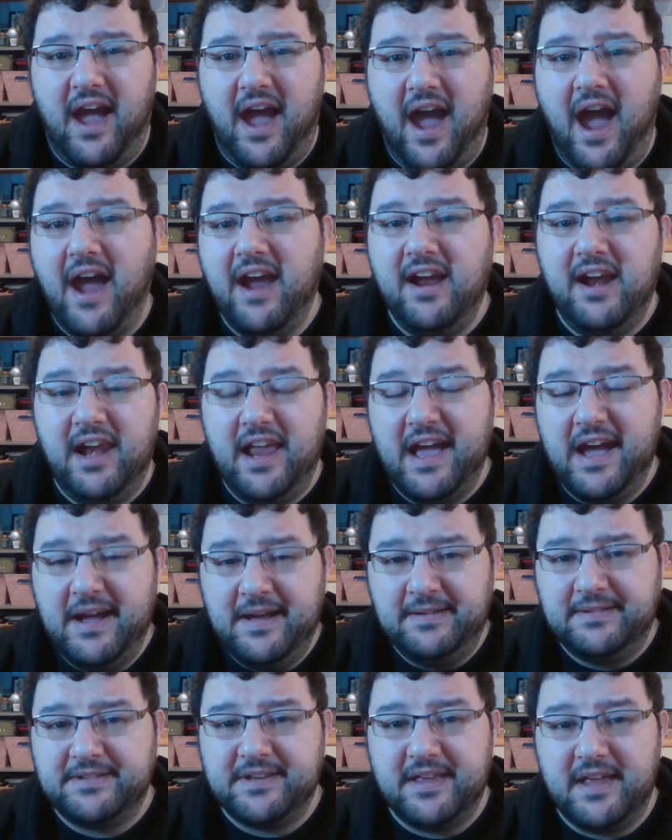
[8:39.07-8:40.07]

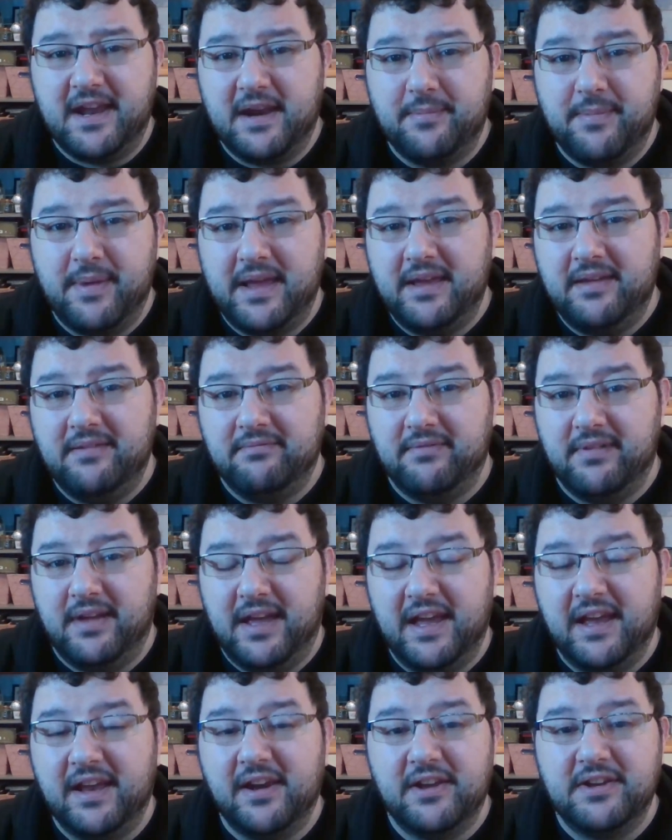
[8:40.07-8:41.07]
Anglia, so that'll be
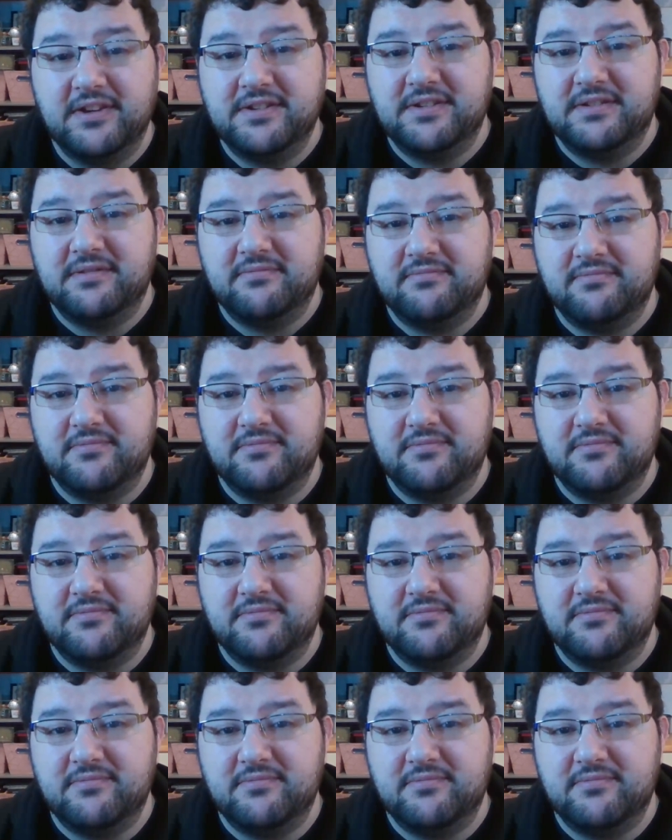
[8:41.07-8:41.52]
England,